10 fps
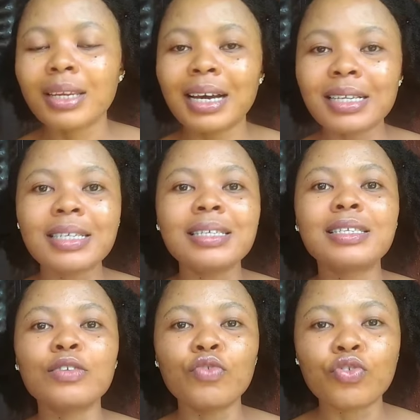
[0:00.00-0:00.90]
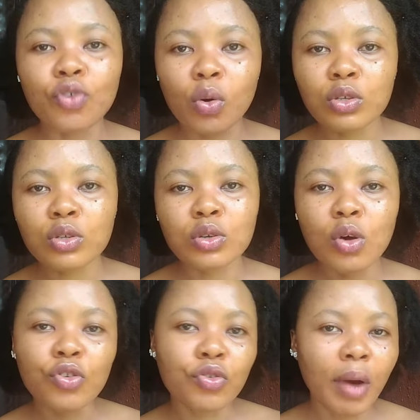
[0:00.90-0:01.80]
That is the result
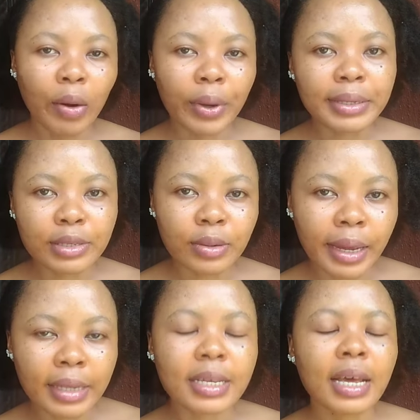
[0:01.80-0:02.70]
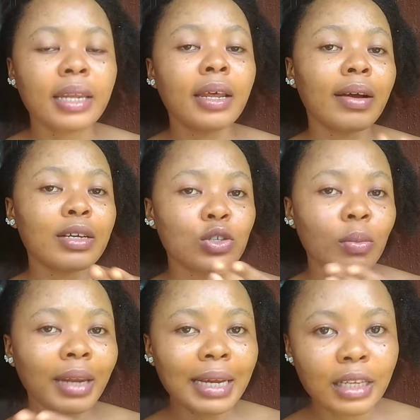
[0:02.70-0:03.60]
you are going to get. There are
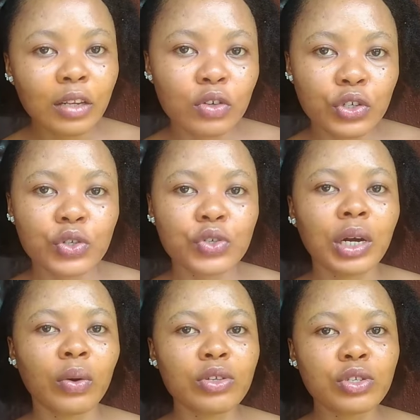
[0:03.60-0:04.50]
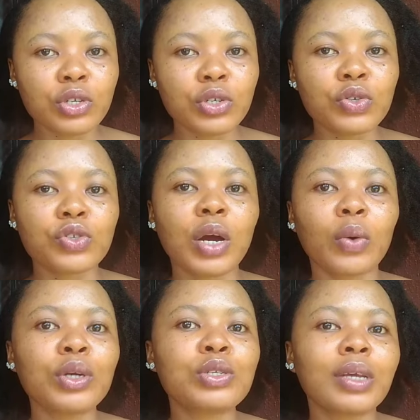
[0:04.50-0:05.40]
some lightening lotions you are going to use, you are
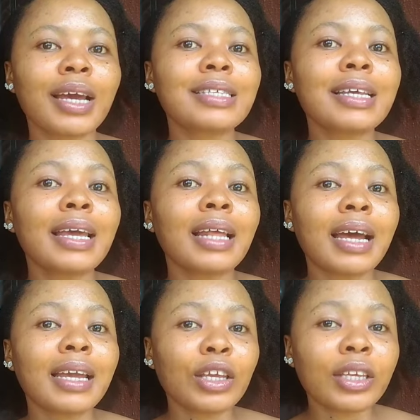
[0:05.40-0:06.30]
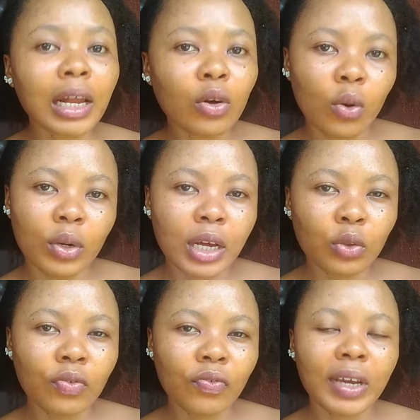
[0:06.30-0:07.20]
going to get a yellow
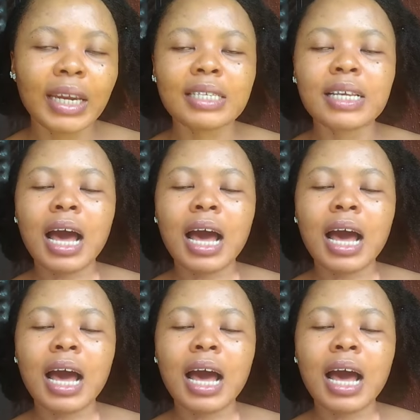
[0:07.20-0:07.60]
undertone fairness,